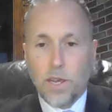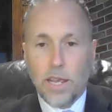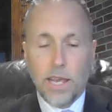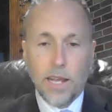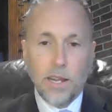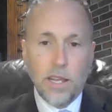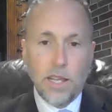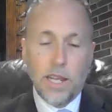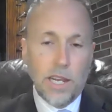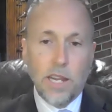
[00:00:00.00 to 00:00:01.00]
I had
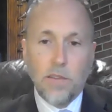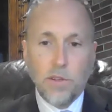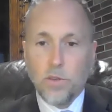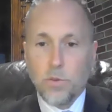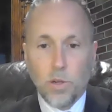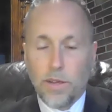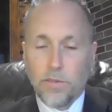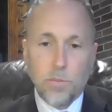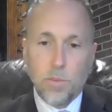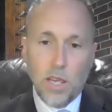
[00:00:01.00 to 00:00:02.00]
an individual I was
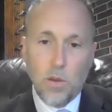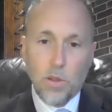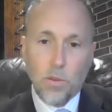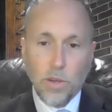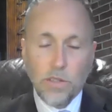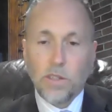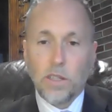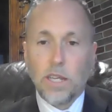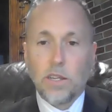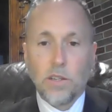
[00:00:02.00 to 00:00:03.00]
speaking with
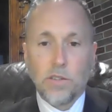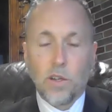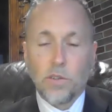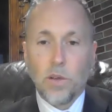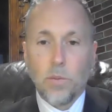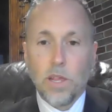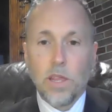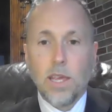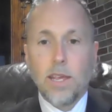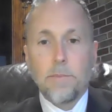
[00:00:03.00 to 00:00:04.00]
recently and consulting with,
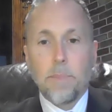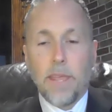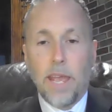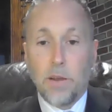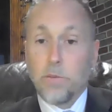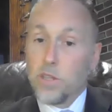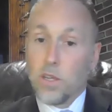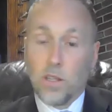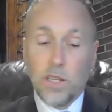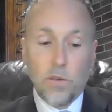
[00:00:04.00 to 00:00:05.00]
and it was
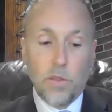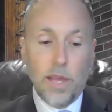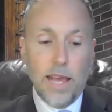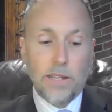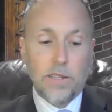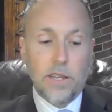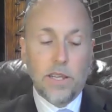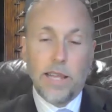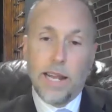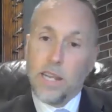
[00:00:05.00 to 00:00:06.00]
clear that
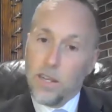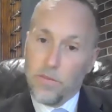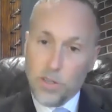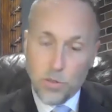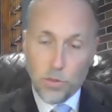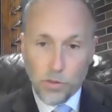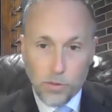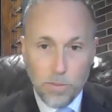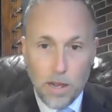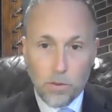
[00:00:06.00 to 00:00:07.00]
that individual's
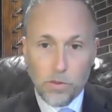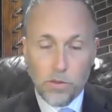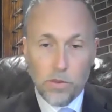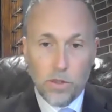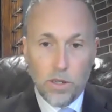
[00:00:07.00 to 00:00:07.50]
spouse